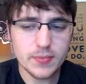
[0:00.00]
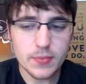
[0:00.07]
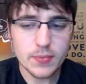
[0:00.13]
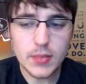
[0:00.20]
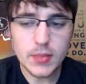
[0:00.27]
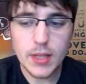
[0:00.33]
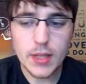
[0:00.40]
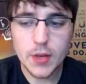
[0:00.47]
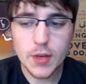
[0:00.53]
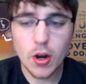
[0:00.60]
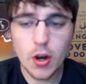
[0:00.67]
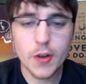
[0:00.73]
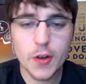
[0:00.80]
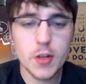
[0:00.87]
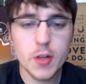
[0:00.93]
if you're
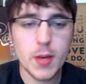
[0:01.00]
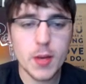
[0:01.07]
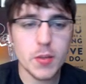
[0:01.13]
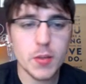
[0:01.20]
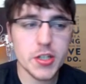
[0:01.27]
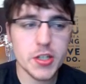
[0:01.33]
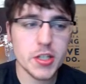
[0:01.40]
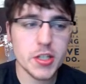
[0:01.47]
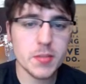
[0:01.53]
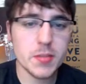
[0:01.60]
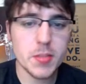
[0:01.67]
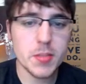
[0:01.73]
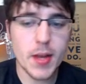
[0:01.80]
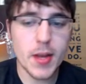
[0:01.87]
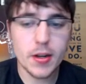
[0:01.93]
arguing about which system is
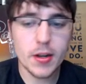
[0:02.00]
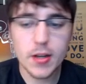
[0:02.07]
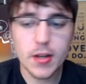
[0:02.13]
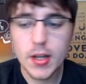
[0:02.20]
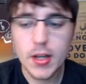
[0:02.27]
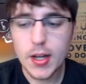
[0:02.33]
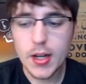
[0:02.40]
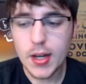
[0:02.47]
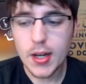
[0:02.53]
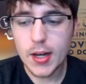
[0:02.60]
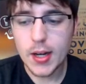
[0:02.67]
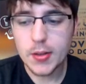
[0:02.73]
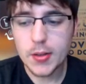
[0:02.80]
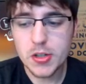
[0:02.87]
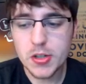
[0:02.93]
better,
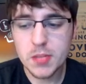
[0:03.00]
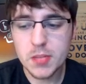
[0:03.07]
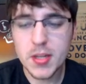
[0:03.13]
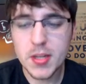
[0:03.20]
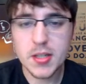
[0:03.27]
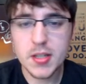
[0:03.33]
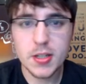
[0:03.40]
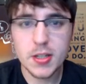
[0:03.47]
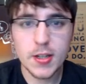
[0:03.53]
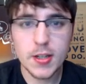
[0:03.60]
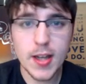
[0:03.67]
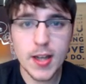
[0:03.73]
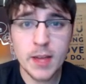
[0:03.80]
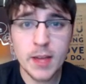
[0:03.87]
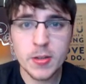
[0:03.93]
you shouldn't be considered a
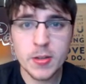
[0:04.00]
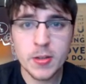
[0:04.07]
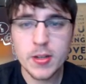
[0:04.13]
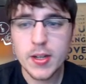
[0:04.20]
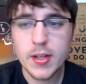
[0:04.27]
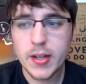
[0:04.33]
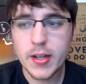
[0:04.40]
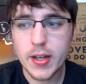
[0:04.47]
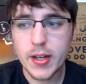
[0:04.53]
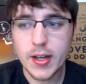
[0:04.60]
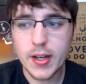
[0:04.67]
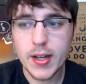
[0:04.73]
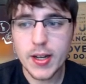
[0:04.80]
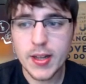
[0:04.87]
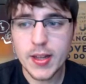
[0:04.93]
gamer,
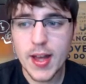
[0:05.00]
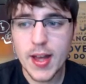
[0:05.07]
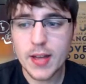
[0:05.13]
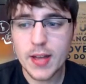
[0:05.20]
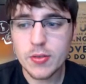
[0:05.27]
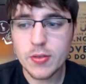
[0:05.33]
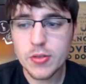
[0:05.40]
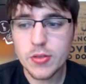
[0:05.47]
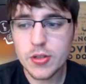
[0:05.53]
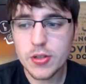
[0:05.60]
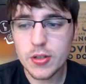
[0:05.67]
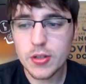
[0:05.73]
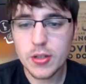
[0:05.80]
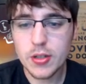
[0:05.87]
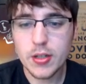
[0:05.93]
and that you
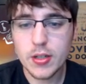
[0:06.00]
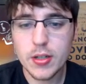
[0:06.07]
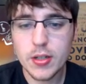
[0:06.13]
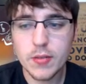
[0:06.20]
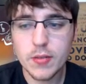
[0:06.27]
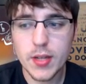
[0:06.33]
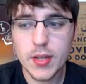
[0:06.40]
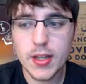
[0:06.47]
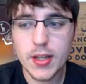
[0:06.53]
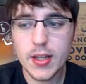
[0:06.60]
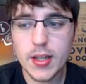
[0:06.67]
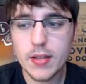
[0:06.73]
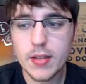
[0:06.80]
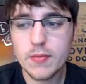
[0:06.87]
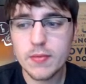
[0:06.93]
should
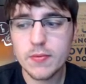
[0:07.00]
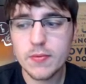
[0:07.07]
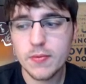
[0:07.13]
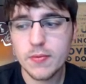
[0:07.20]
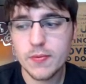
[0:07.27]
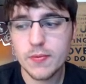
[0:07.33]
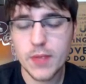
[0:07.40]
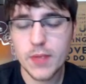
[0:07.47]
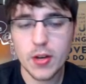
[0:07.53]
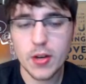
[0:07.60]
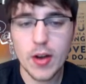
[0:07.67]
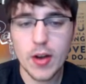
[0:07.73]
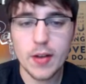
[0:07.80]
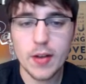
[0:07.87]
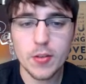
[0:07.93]
really figure
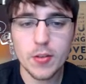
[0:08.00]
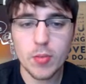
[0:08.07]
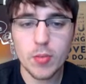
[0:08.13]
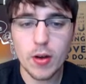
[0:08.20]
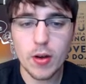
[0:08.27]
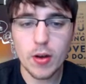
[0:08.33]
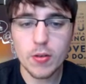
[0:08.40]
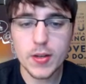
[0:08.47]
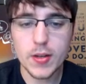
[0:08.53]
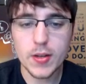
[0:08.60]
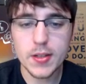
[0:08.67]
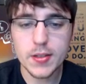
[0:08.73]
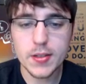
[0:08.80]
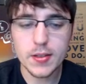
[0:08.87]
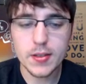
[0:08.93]
out your priorities. And